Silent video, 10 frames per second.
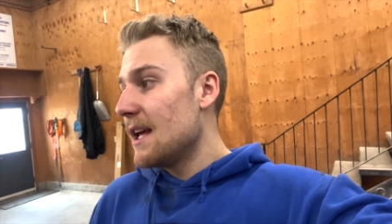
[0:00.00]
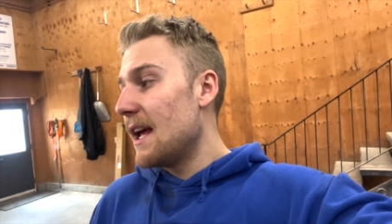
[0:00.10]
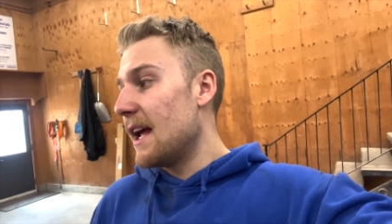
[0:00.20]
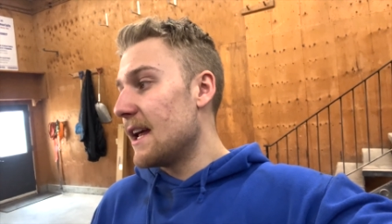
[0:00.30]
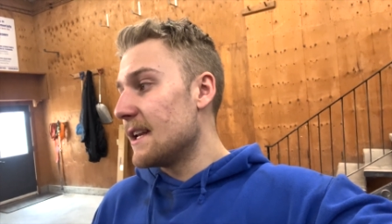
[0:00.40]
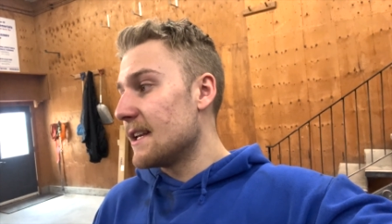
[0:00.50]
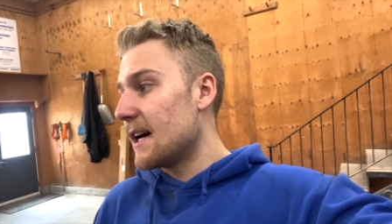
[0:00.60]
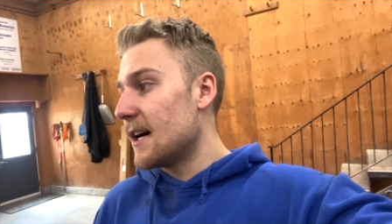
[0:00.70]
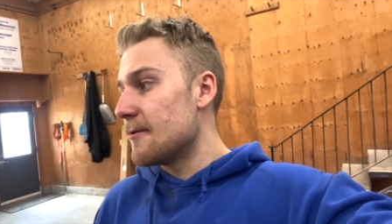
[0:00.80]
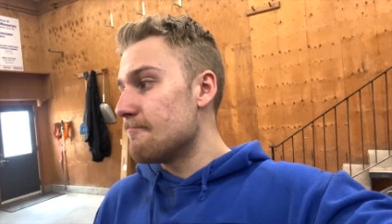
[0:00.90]
And
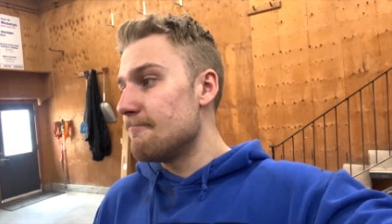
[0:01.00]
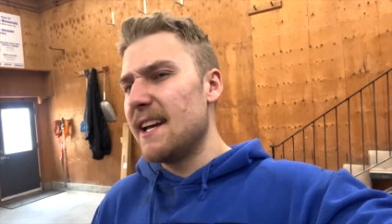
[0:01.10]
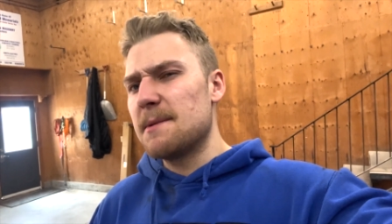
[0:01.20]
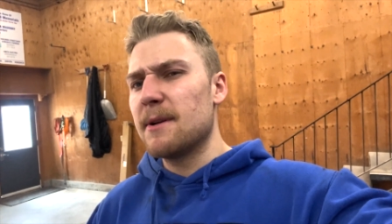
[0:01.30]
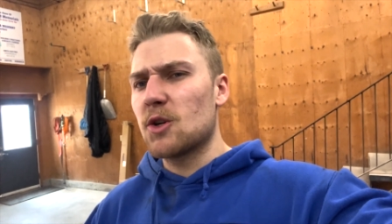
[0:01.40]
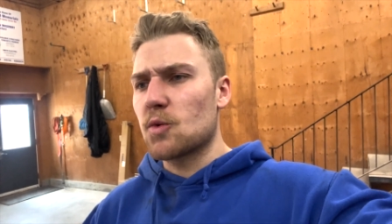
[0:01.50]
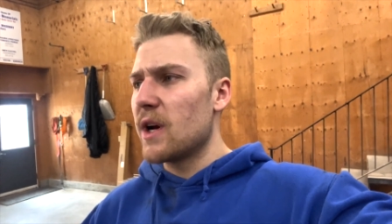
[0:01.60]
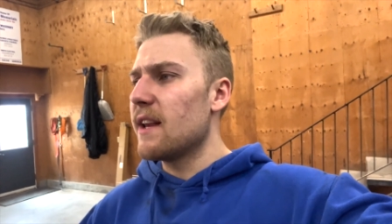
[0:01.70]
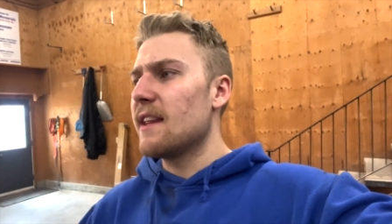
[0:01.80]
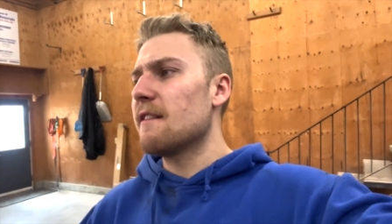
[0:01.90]
it's been a
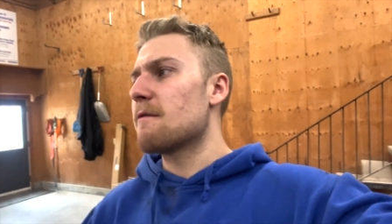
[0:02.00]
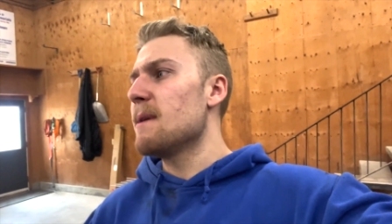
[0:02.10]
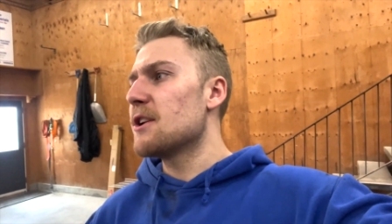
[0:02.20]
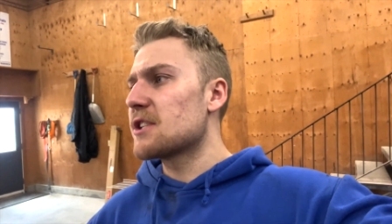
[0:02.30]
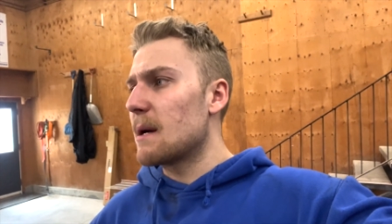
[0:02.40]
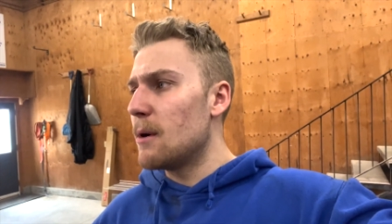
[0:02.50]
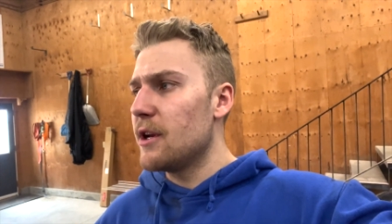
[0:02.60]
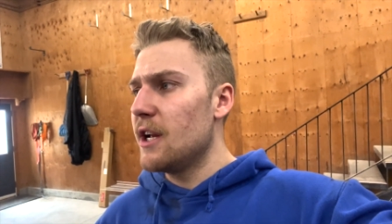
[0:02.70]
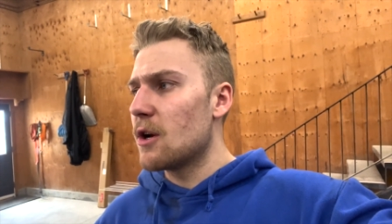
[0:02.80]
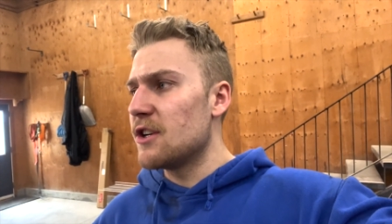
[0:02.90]
great thing for me to just come out
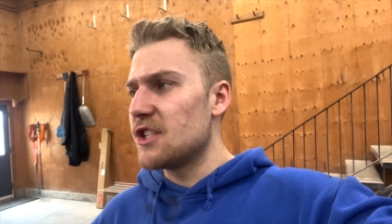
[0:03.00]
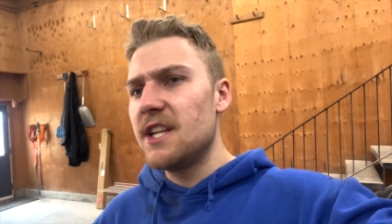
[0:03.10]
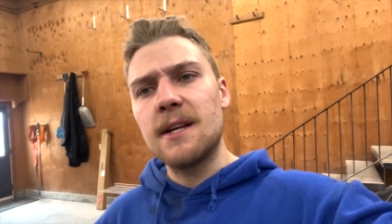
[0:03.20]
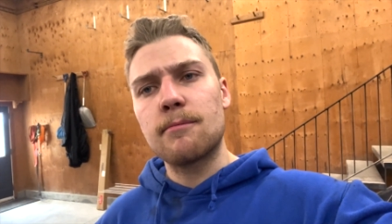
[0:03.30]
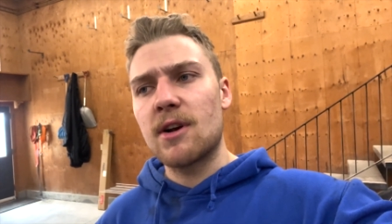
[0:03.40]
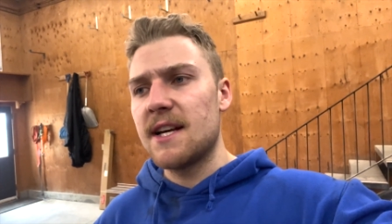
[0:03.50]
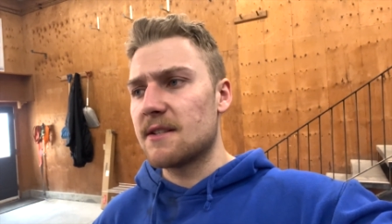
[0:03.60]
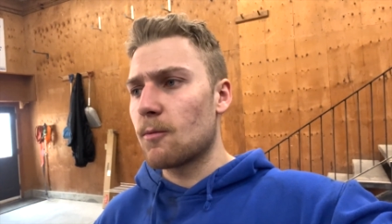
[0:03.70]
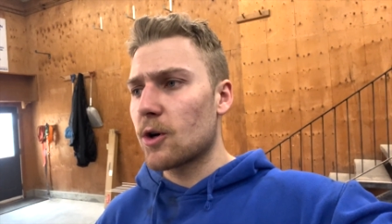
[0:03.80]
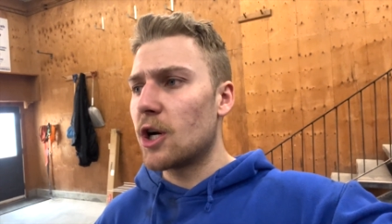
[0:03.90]
here and just decompress
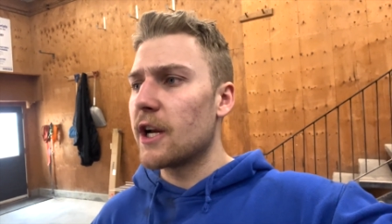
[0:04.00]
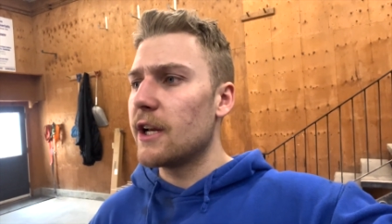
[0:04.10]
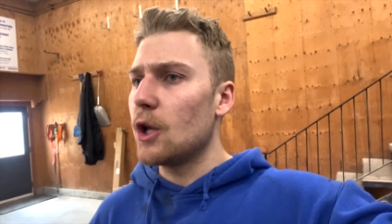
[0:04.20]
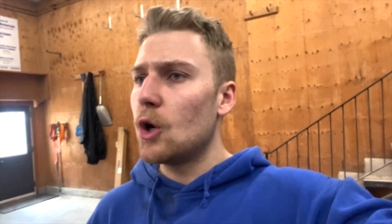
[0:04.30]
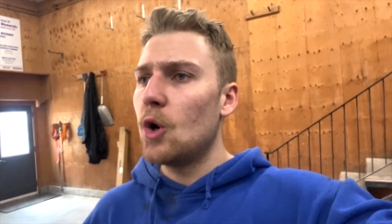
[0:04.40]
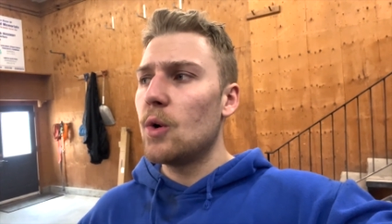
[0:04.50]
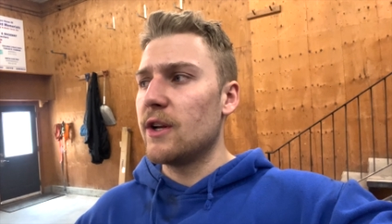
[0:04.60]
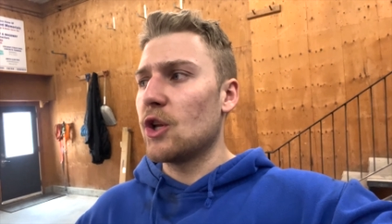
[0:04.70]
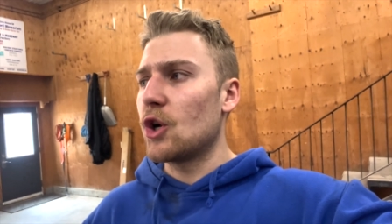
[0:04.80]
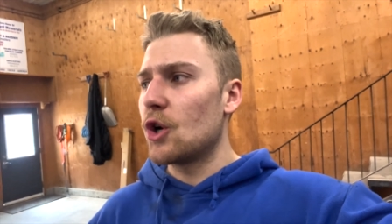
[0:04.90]
and work on it alone
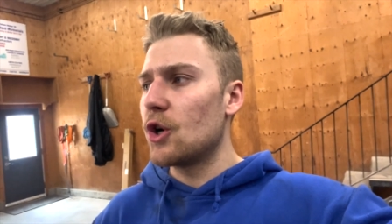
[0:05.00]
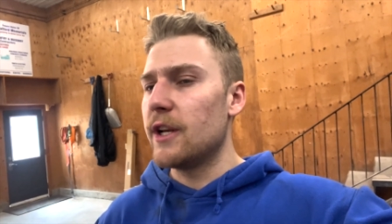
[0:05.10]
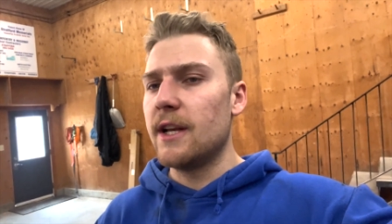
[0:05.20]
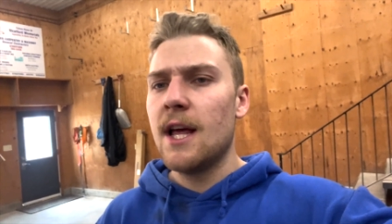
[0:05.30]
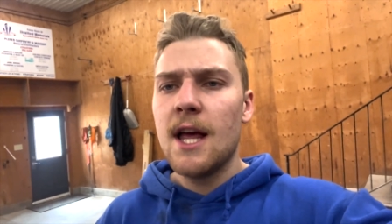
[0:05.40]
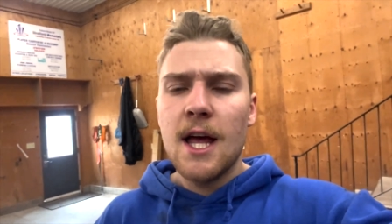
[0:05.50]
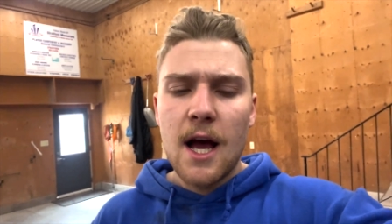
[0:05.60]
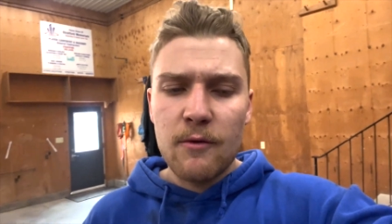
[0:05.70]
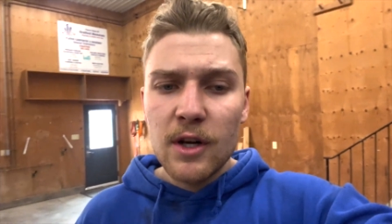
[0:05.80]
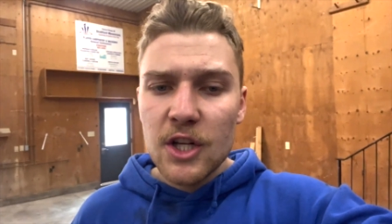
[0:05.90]
and learn. And
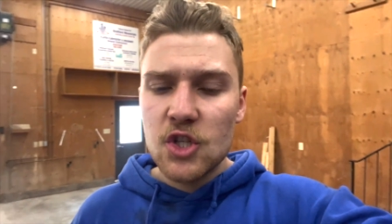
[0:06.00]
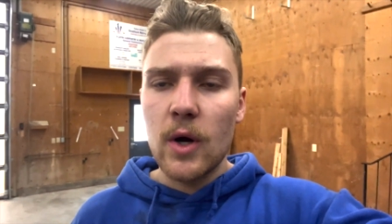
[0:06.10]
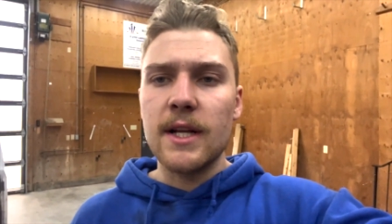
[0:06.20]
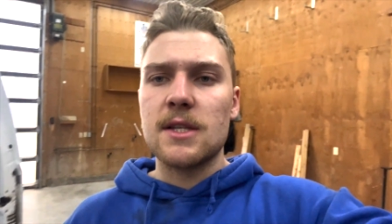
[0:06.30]
I've really enjoyed it.